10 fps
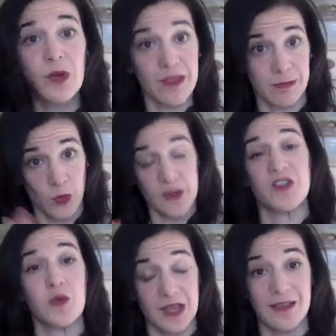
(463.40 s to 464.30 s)
once
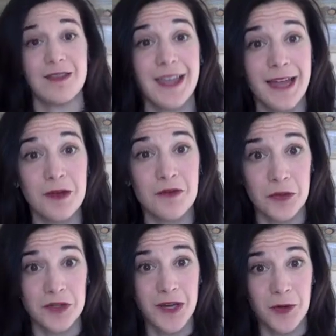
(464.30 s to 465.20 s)
you get to the end of your
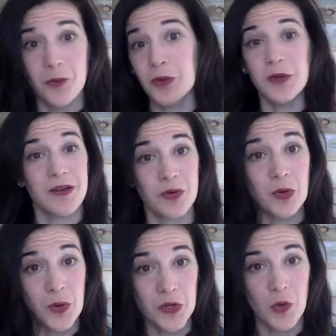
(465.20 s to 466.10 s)
tunnel with whatever
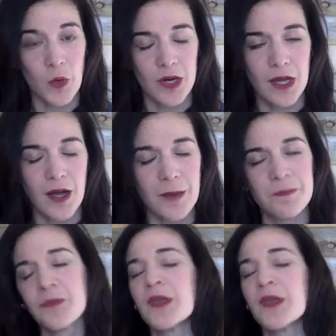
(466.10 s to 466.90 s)
goal you're working on.